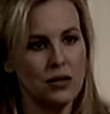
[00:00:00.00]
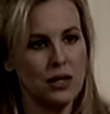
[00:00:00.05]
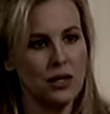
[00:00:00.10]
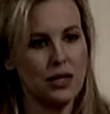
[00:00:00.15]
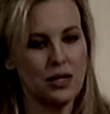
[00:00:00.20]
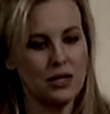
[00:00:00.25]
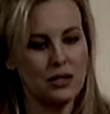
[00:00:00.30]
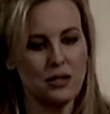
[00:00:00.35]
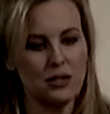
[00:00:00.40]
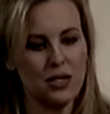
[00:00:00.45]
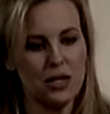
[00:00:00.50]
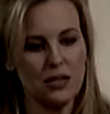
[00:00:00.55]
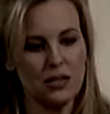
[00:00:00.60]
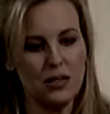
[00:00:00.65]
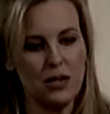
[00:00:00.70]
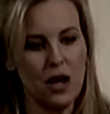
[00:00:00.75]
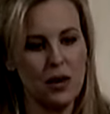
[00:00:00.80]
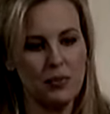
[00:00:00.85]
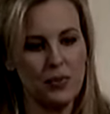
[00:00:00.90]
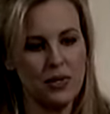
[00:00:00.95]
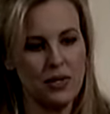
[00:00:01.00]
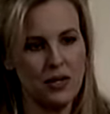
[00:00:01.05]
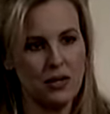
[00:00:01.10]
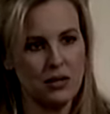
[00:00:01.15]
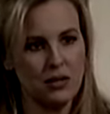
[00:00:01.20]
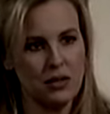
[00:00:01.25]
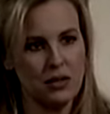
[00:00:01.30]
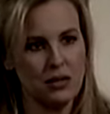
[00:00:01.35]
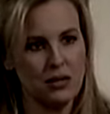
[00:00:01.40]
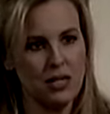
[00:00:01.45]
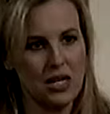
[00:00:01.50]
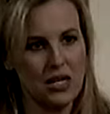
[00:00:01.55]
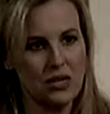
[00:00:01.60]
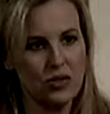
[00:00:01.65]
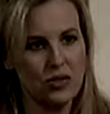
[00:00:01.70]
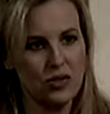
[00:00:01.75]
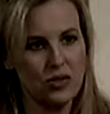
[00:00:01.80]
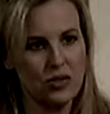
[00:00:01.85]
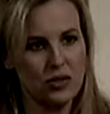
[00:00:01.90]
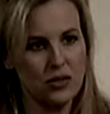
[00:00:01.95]
It's, it's not because of the
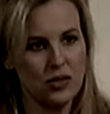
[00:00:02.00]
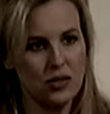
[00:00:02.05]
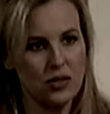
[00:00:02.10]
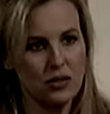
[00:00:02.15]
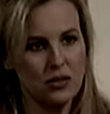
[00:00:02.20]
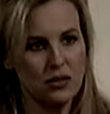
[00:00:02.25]
danger, is it?